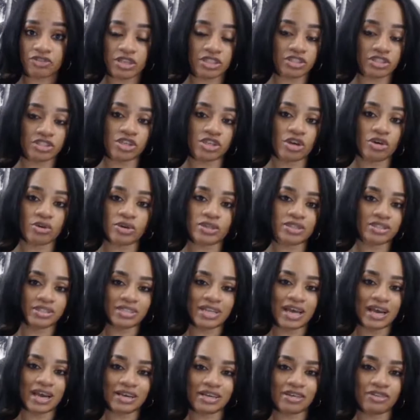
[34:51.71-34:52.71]
And so it's
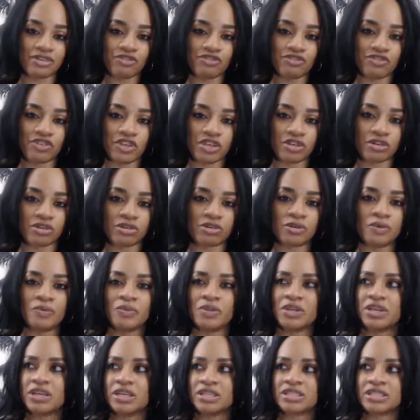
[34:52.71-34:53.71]
not going to feel
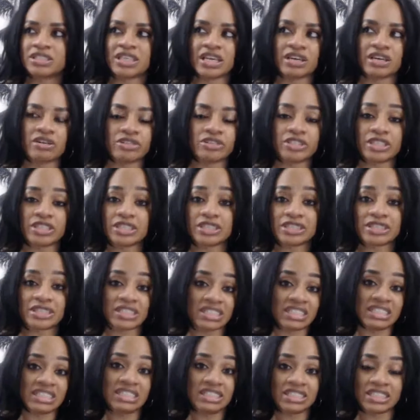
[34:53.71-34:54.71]
salesy and
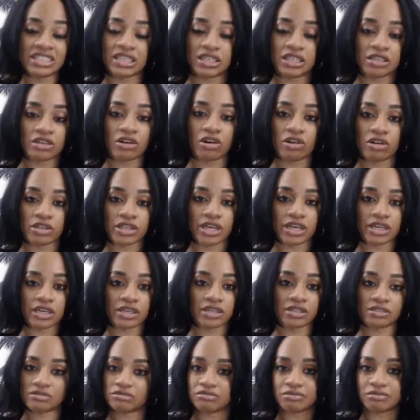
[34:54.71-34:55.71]
sleazy and all that
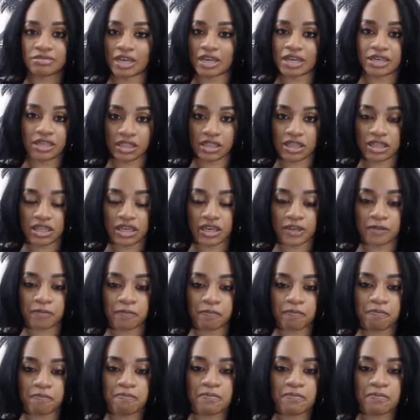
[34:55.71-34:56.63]
kind of thing.